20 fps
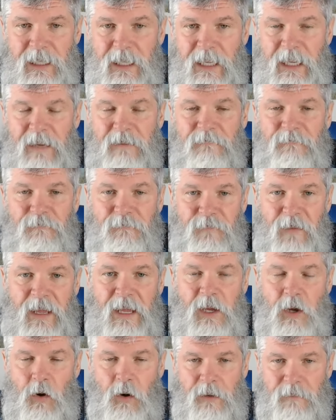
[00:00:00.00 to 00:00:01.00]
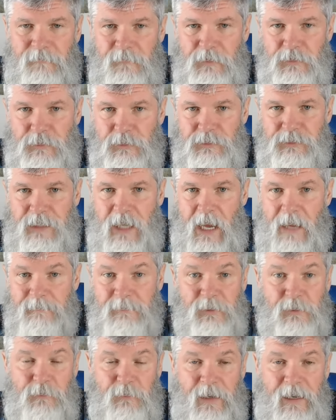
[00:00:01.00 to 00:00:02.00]
in fake artificial
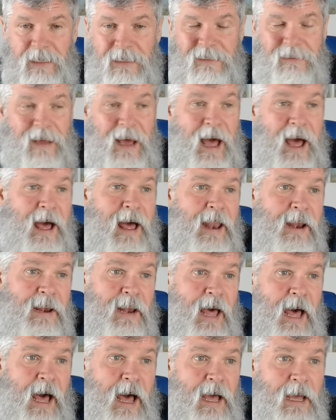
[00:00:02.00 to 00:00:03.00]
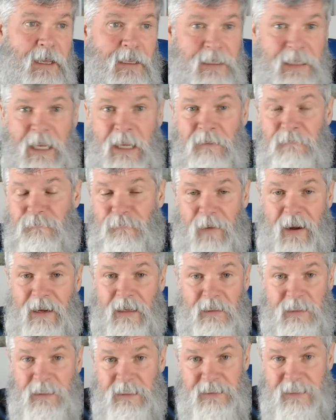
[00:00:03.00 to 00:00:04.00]
jobs created a la King
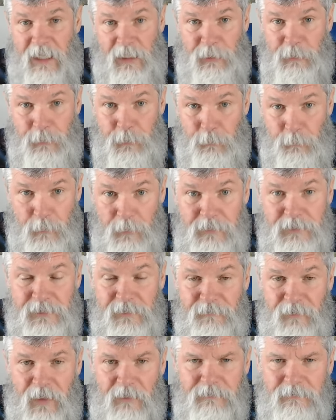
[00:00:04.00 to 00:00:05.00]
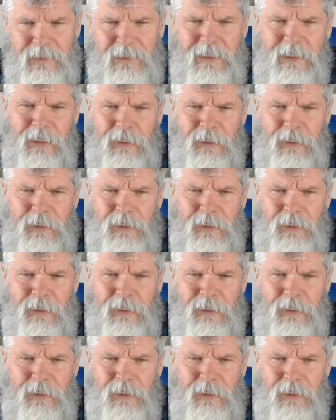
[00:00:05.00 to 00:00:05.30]
Franklin Delano Roosevelt,